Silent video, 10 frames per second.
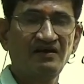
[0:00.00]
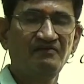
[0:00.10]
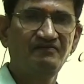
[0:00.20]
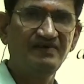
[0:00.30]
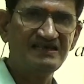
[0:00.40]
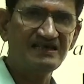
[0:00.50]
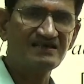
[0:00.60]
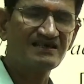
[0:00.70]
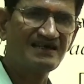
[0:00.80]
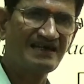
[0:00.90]
which is
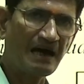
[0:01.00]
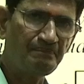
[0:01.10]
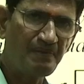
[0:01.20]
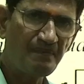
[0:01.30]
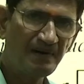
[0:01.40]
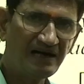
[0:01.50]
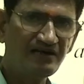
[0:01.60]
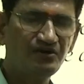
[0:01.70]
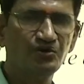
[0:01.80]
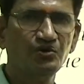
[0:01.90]
capable
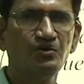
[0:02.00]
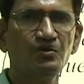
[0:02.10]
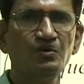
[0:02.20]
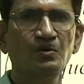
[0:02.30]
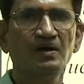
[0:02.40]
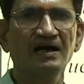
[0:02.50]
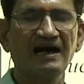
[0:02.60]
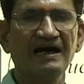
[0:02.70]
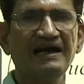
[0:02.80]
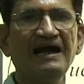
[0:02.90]
to
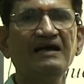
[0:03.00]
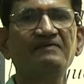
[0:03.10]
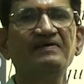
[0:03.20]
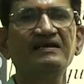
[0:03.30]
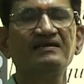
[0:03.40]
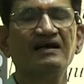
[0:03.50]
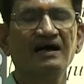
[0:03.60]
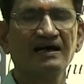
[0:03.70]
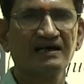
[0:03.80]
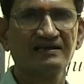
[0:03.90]
connect with
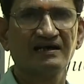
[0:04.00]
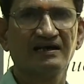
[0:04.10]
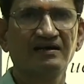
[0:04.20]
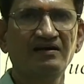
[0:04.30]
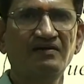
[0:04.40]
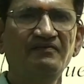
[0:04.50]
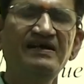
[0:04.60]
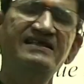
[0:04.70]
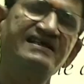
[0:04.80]
another, with